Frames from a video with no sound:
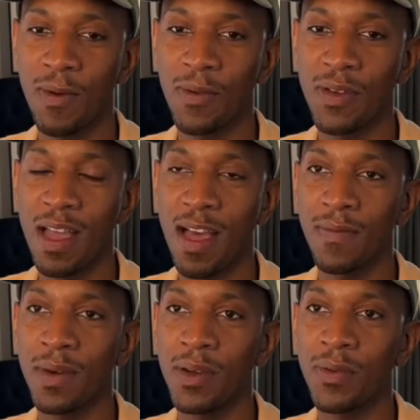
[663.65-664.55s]
when you have
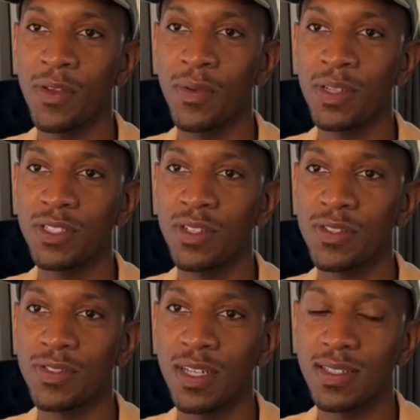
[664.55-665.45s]
money, when you're rich, you don't
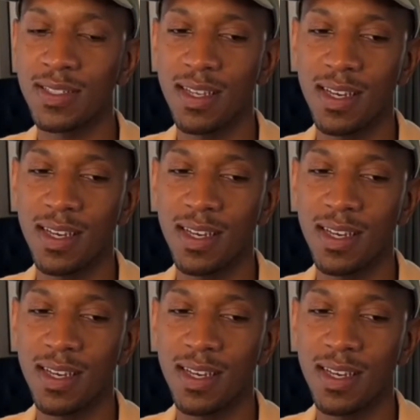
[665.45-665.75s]
dress